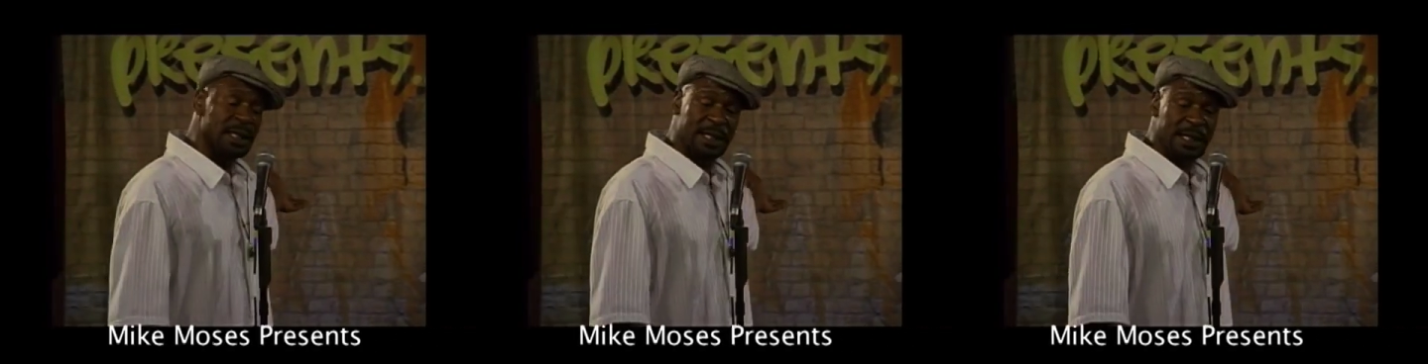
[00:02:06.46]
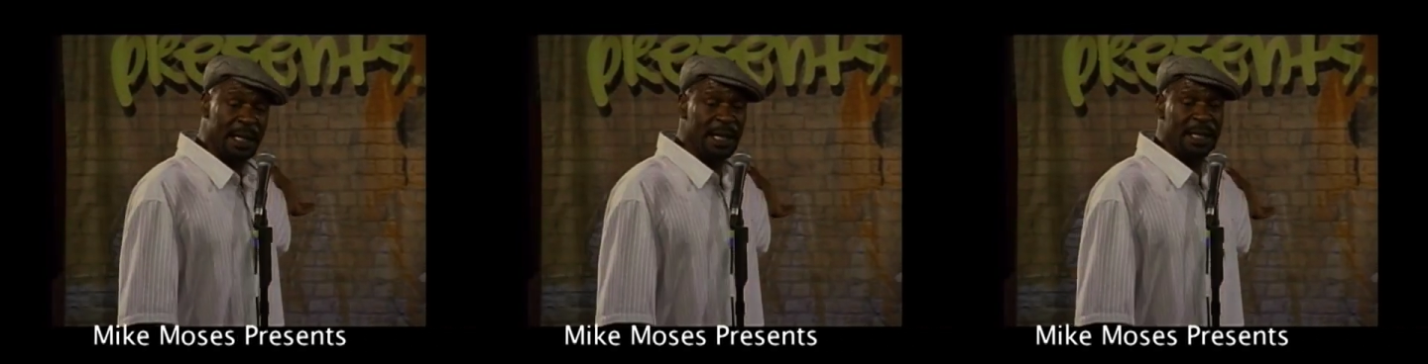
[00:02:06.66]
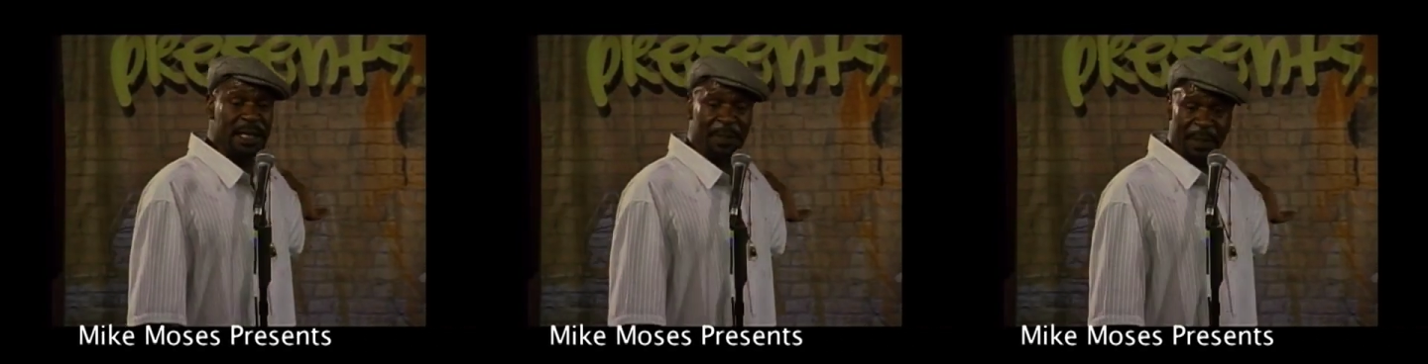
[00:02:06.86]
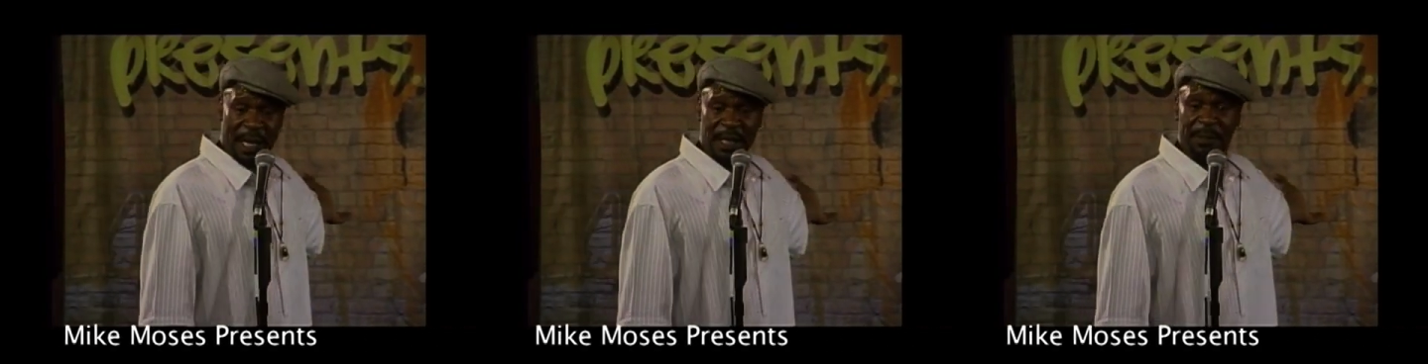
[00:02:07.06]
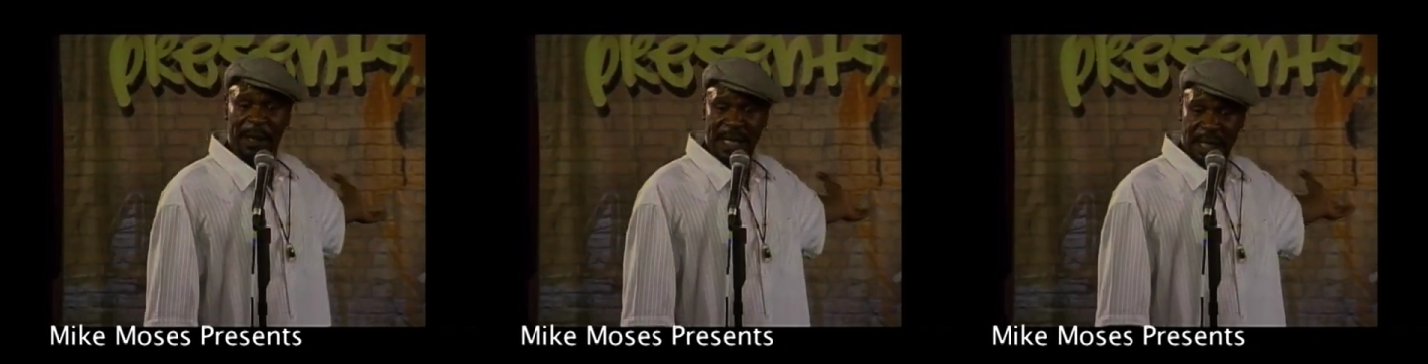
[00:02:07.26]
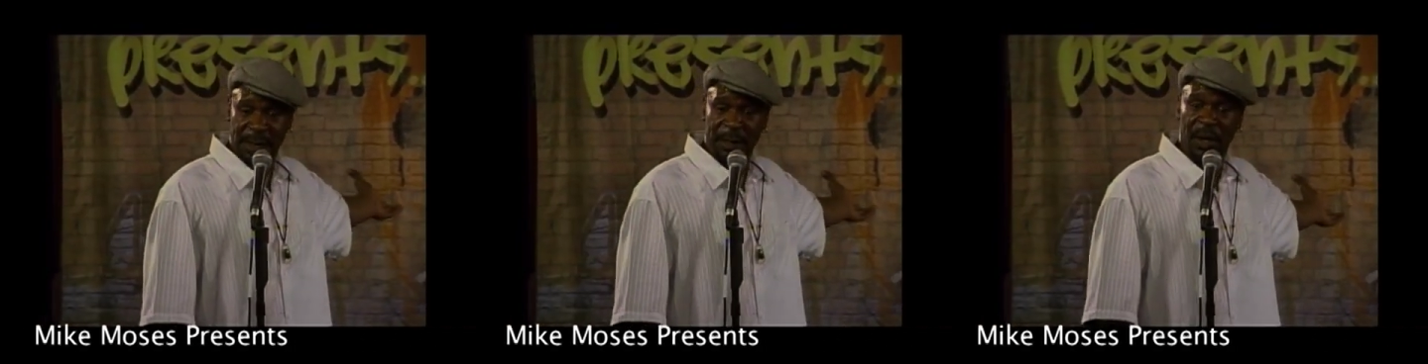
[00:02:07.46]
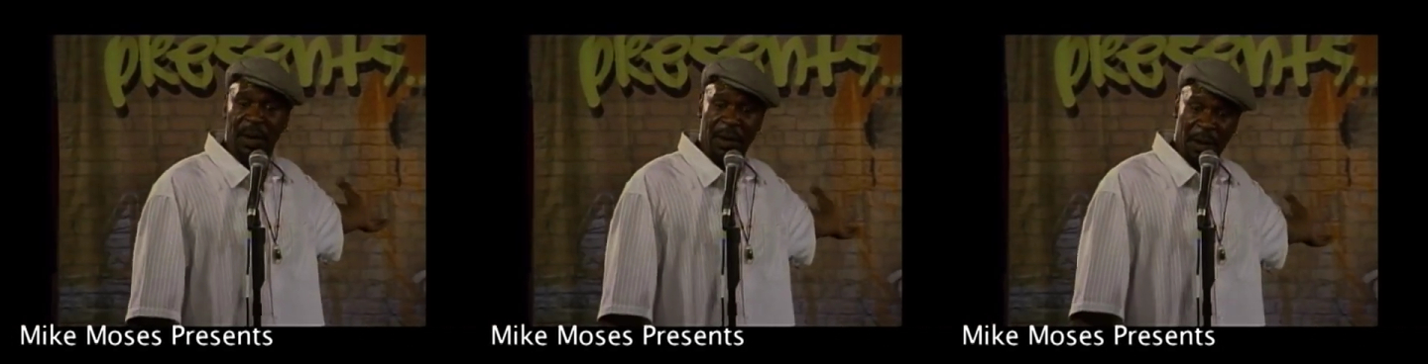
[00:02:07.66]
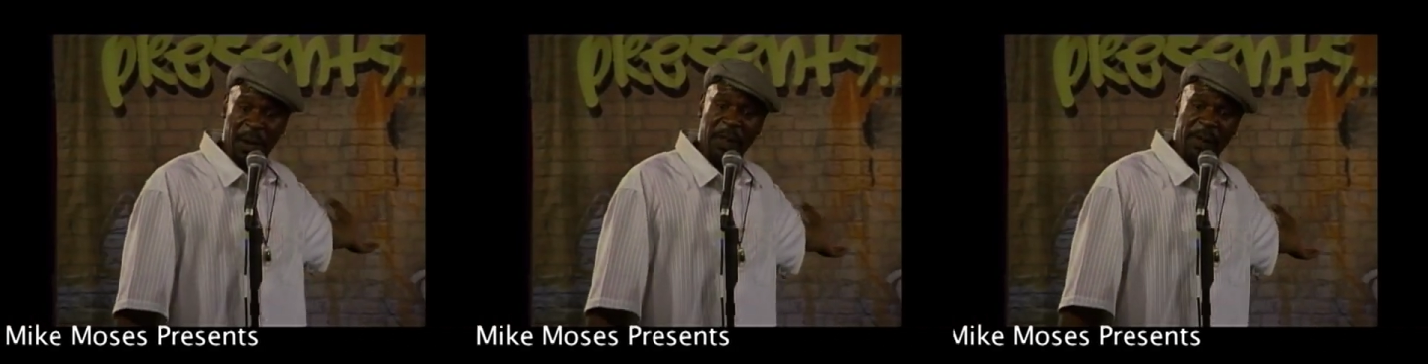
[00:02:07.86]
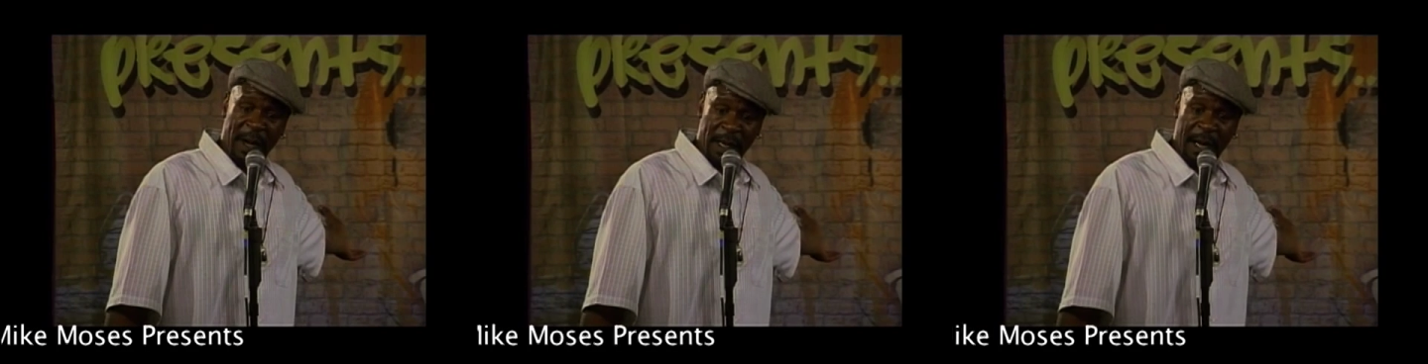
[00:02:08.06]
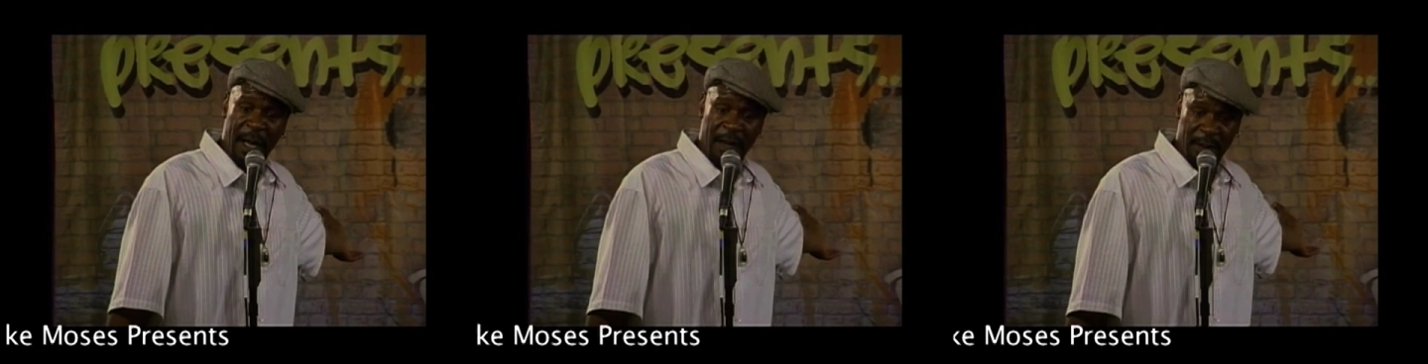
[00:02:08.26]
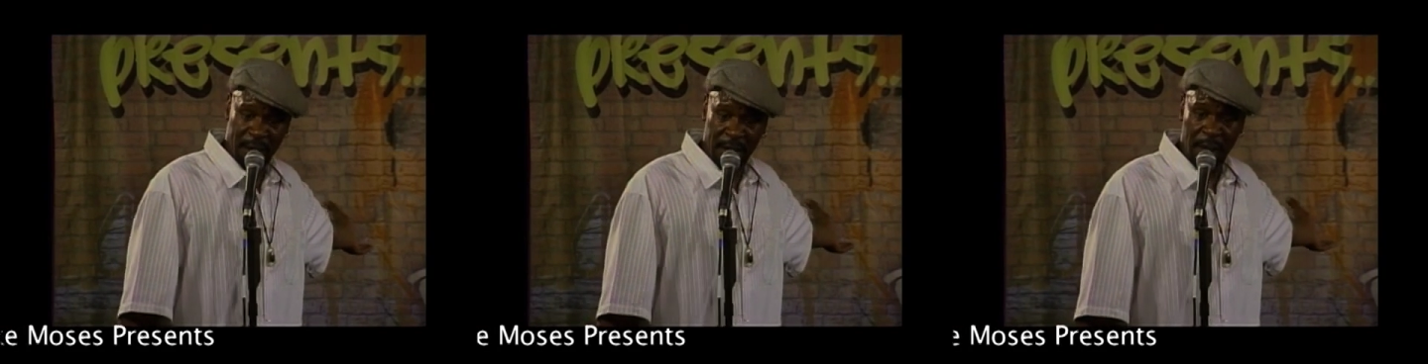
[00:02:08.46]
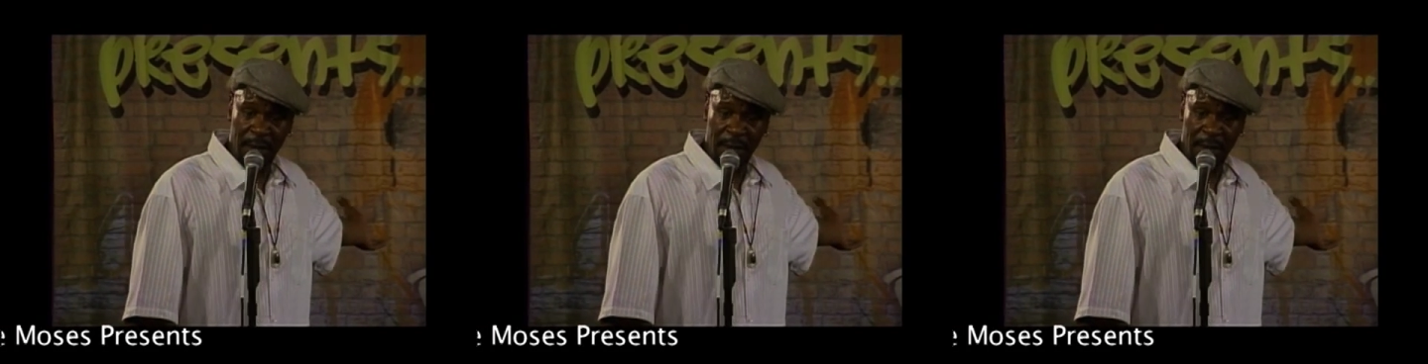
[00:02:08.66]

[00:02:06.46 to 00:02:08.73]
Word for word: of the City is the best place to be on earth right now.